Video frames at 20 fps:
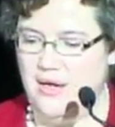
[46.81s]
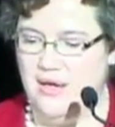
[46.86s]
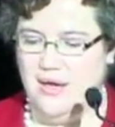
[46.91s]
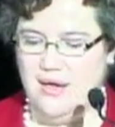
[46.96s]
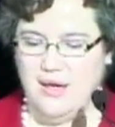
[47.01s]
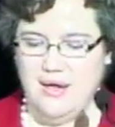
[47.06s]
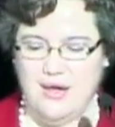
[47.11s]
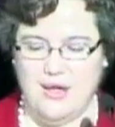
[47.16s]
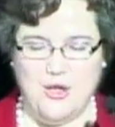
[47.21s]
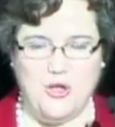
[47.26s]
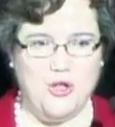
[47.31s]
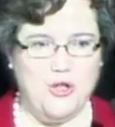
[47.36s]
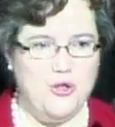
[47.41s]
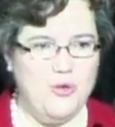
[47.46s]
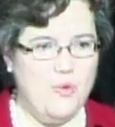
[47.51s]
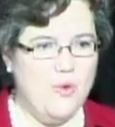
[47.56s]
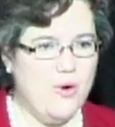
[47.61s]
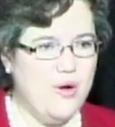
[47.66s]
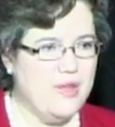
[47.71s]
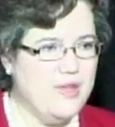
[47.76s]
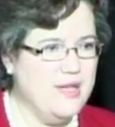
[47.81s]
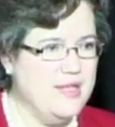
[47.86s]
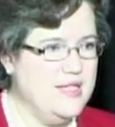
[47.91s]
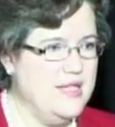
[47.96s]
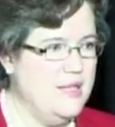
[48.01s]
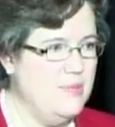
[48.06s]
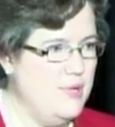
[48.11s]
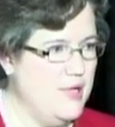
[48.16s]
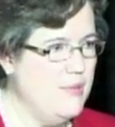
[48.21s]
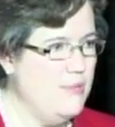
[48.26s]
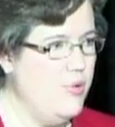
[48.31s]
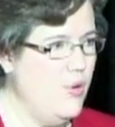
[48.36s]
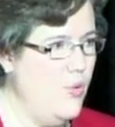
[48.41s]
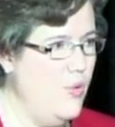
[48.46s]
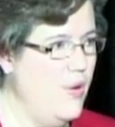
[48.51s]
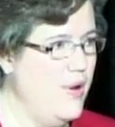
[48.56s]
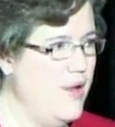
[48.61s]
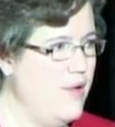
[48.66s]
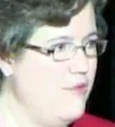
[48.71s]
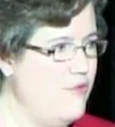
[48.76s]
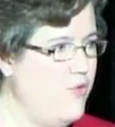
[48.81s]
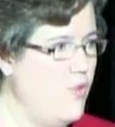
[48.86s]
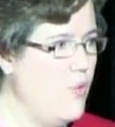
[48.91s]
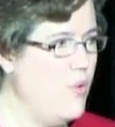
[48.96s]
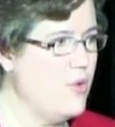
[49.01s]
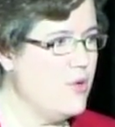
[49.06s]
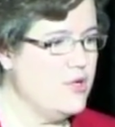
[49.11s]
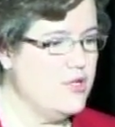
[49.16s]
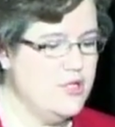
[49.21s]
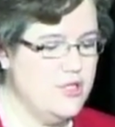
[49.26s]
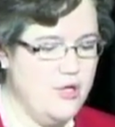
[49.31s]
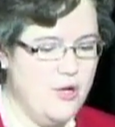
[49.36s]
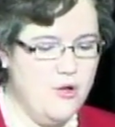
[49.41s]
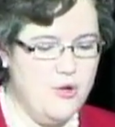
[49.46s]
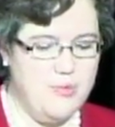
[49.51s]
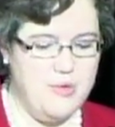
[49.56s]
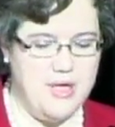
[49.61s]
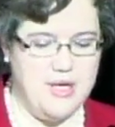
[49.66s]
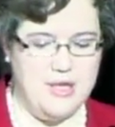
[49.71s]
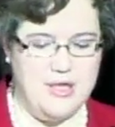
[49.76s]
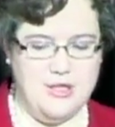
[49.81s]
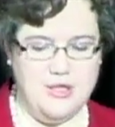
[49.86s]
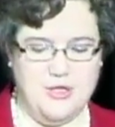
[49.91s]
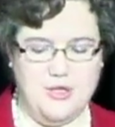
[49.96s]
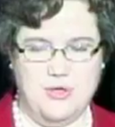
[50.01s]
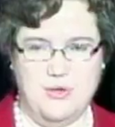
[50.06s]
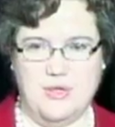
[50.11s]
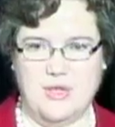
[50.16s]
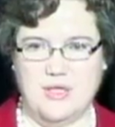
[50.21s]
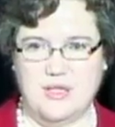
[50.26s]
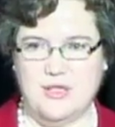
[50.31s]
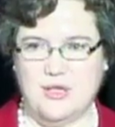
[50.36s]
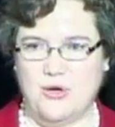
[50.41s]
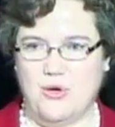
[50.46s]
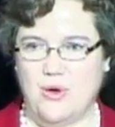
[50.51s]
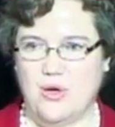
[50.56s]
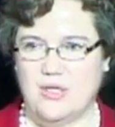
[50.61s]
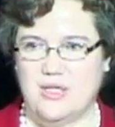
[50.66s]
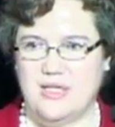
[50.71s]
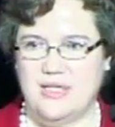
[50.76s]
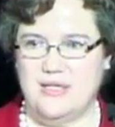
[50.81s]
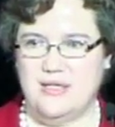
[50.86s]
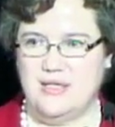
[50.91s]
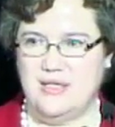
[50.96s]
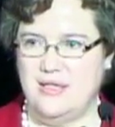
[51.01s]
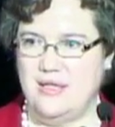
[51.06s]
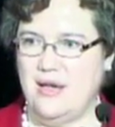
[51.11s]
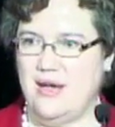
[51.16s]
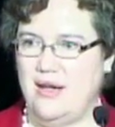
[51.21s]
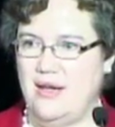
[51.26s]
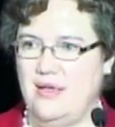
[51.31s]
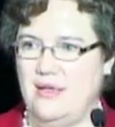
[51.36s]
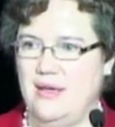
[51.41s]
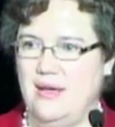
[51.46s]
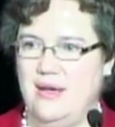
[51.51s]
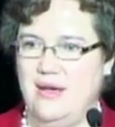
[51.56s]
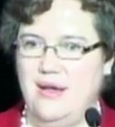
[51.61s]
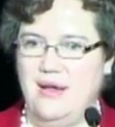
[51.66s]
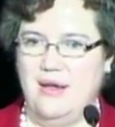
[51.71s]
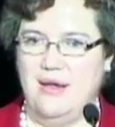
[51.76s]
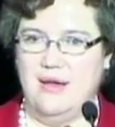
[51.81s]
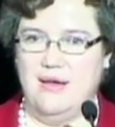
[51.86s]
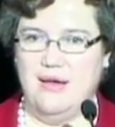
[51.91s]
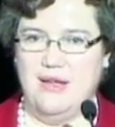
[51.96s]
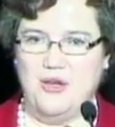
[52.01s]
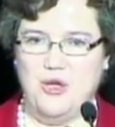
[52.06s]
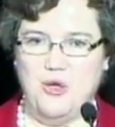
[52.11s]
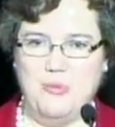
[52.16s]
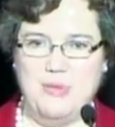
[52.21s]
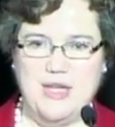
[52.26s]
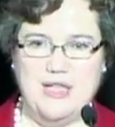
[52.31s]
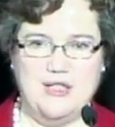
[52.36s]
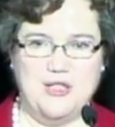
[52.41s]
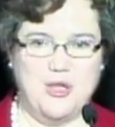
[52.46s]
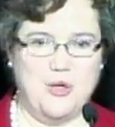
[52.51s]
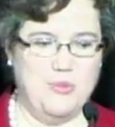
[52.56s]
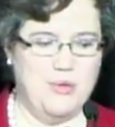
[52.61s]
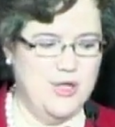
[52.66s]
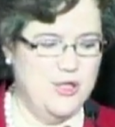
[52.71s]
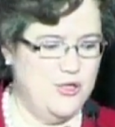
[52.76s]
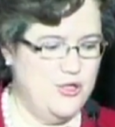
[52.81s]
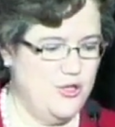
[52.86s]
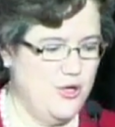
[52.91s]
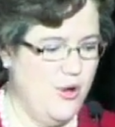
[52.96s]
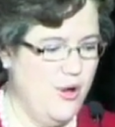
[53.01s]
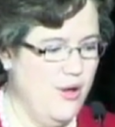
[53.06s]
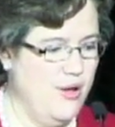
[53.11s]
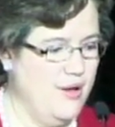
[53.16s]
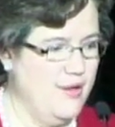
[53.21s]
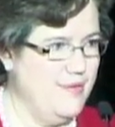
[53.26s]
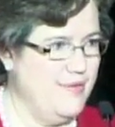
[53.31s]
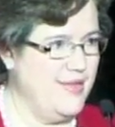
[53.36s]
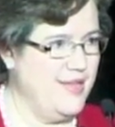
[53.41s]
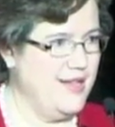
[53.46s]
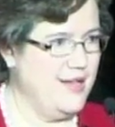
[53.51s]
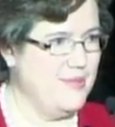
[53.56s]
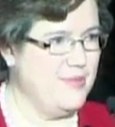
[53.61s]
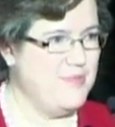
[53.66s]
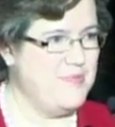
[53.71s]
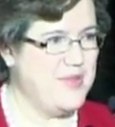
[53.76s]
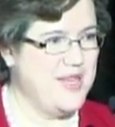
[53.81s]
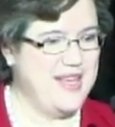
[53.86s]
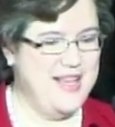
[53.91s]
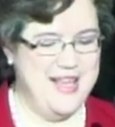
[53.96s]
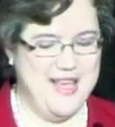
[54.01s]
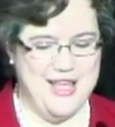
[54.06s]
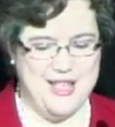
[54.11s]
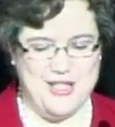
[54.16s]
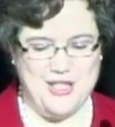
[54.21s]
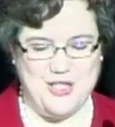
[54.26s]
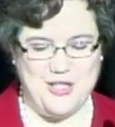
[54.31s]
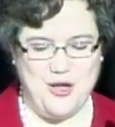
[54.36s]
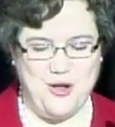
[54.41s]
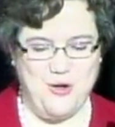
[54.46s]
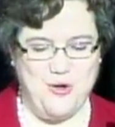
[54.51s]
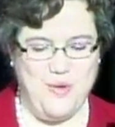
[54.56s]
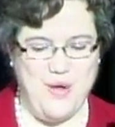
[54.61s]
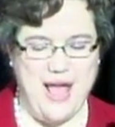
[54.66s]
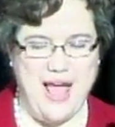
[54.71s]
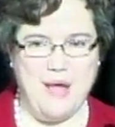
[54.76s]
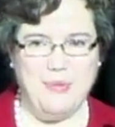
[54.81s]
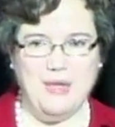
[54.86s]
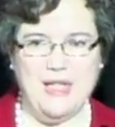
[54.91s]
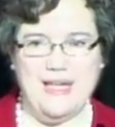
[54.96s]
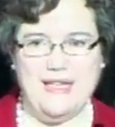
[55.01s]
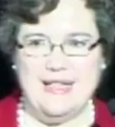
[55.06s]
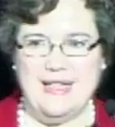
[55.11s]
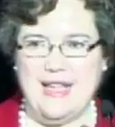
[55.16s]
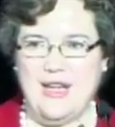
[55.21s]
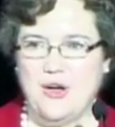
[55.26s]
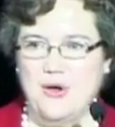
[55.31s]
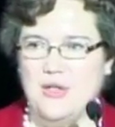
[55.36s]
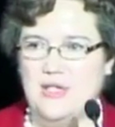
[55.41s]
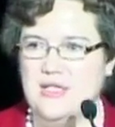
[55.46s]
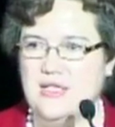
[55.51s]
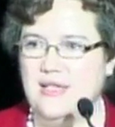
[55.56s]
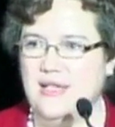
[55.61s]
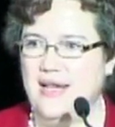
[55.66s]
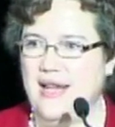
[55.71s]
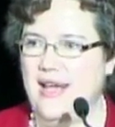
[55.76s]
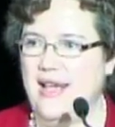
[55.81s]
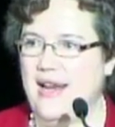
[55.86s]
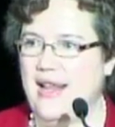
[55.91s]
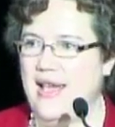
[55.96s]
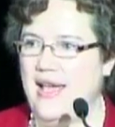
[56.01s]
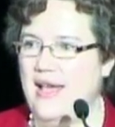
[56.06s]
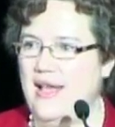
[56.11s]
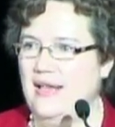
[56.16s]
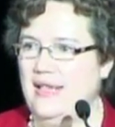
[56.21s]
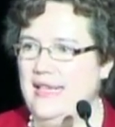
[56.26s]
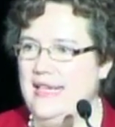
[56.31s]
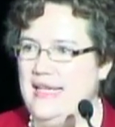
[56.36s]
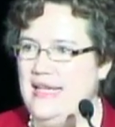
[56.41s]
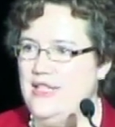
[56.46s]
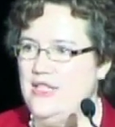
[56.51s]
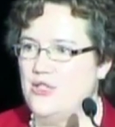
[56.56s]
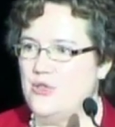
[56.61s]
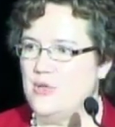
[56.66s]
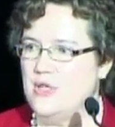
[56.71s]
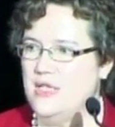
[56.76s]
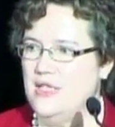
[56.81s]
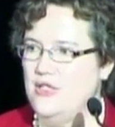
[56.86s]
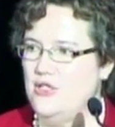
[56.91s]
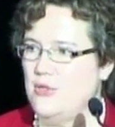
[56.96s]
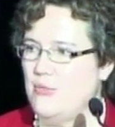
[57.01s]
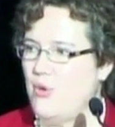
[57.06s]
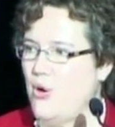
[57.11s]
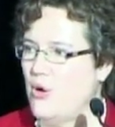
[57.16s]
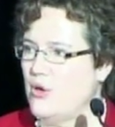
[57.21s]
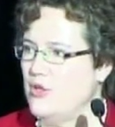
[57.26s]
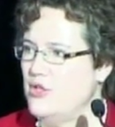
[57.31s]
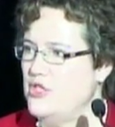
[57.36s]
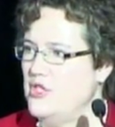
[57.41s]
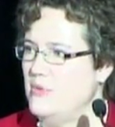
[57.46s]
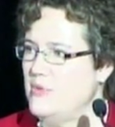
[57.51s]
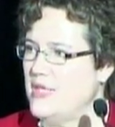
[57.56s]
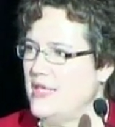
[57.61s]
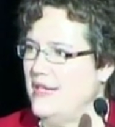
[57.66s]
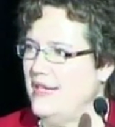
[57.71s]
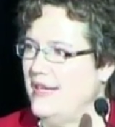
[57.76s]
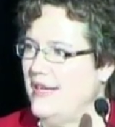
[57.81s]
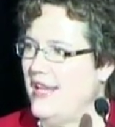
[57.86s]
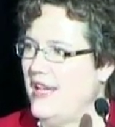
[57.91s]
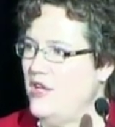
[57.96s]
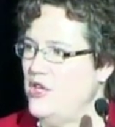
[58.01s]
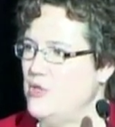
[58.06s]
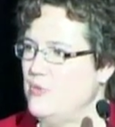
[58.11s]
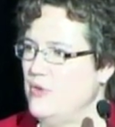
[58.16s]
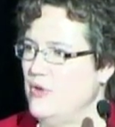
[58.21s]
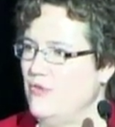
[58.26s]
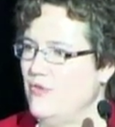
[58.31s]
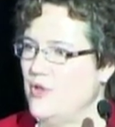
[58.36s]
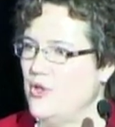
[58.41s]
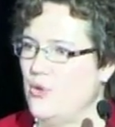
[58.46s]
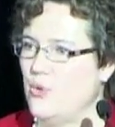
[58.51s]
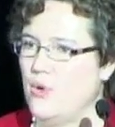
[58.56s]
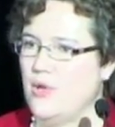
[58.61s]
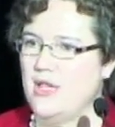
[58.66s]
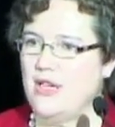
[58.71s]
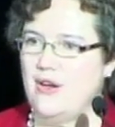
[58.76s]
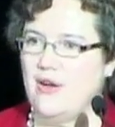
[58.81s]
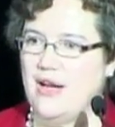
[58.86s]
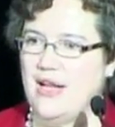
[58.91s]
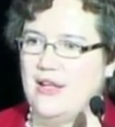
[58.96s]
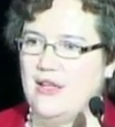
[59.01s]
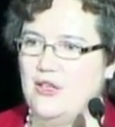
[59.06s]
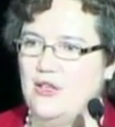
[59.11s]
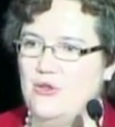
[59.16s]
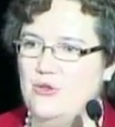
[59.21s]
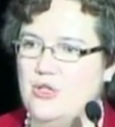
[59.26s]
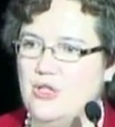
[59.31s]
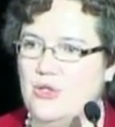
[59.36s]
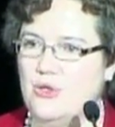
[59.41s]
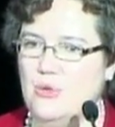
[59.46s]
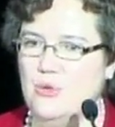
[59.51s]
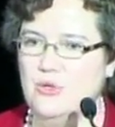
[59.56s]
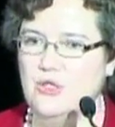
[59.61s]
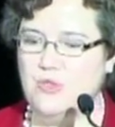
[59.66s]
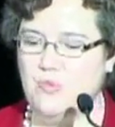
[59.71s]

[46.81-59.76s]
Uh, you are the tipping point for so many students across the state, uh, and you mean so much to all of them. So I'm Lynn Garrison, and I lead Strategic Partnerships and Engagement for the North Carolina New Schools